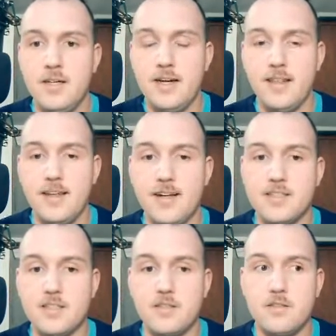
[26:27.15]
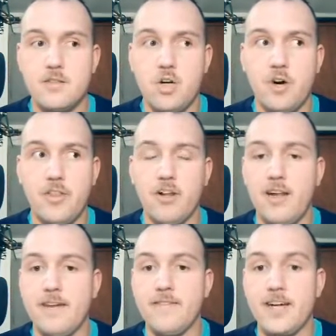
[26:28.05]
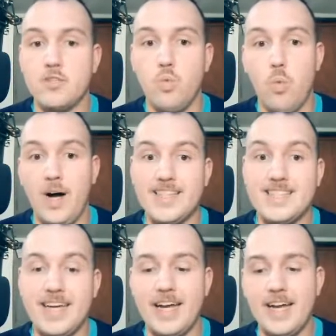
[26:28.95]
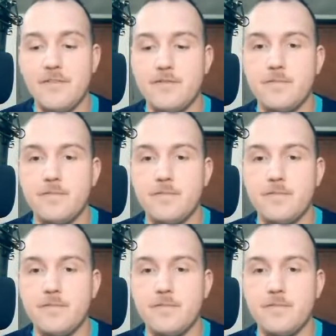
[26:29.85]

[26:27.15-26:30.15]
And I think it's a card that a lot of decks want to have.